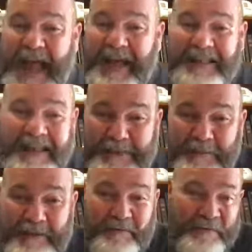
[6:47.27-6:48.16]
And let's
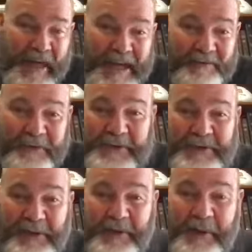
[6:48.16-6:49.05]
be faithful to
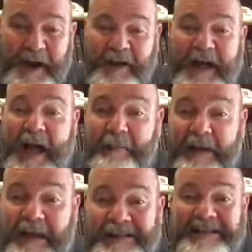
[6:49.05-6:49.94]
the Lord our God
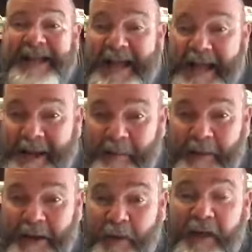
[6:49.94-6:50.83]
because in Him
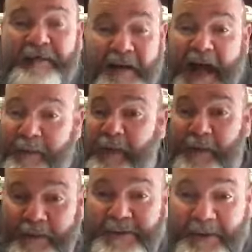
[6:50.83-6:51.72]
we find what
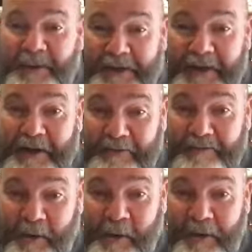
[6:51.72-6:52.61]
we're truly looking
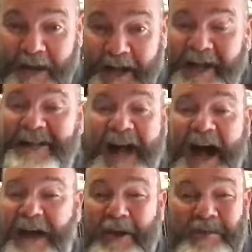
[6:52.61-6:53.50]
for a
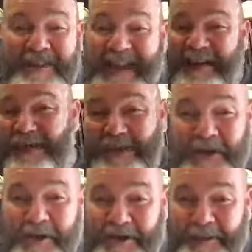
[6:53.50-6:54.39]
God who never
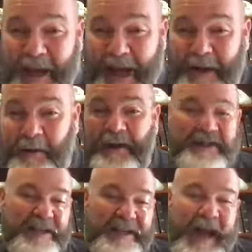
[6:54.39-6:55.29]
turns his back on
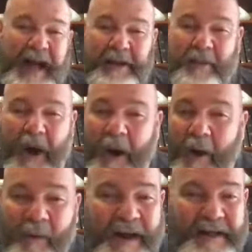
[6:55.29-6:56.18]
us, a God who
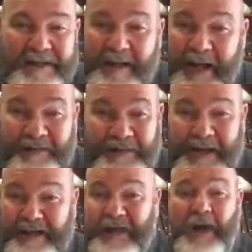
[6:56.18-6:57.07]
always loves
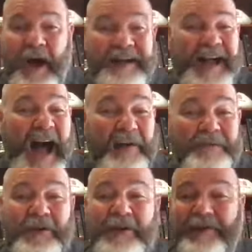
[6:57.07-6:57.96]
us, a God
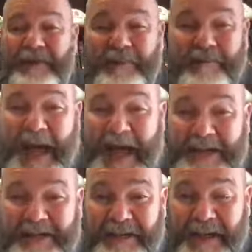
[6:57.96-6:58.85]
full of
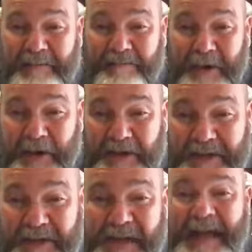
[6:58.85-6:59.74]
compassion and
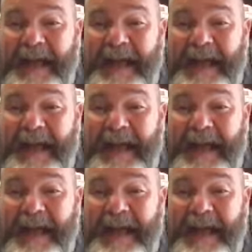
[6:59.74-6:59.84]
mercy.